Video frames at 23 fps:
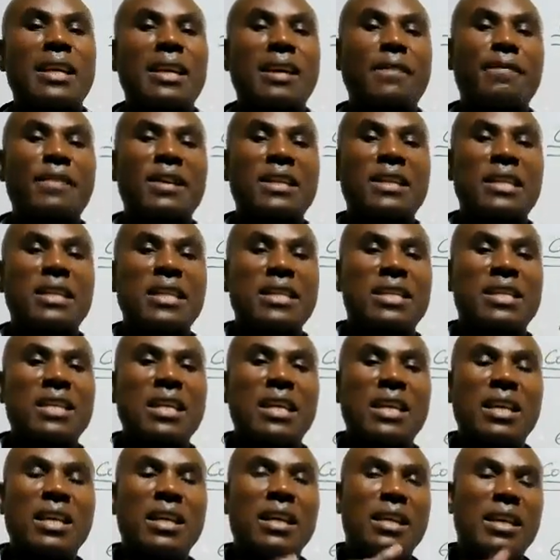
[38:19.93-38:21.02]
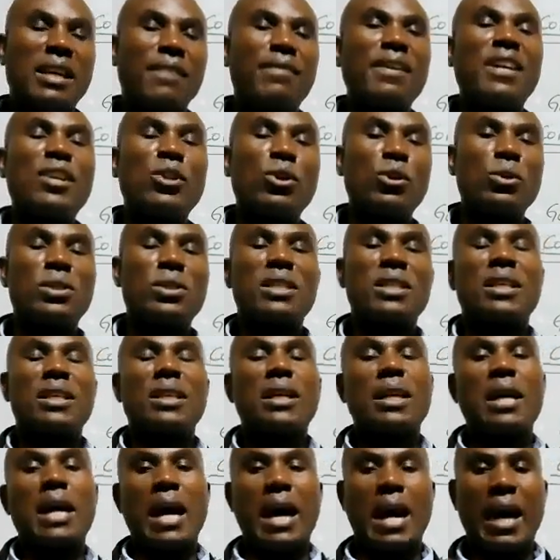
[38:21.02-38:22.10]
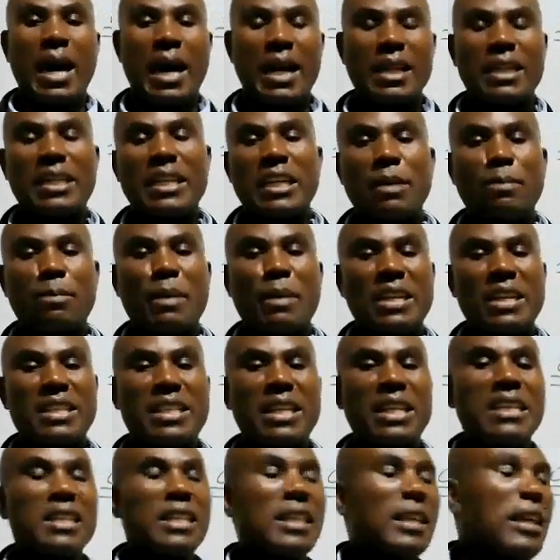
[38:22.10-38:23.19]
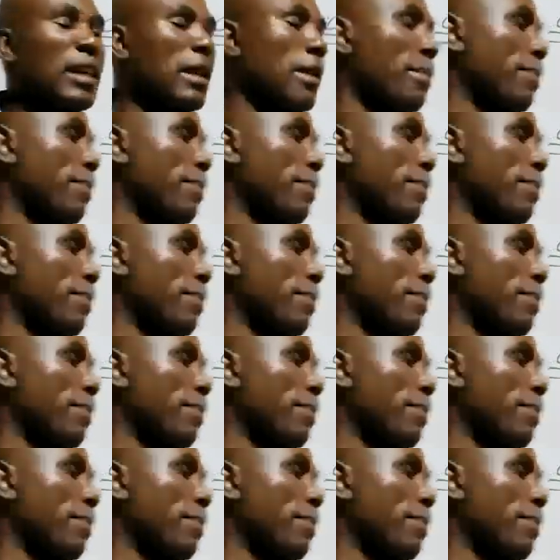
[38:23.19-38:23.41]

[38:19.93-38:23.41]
If it is revenues, 100%.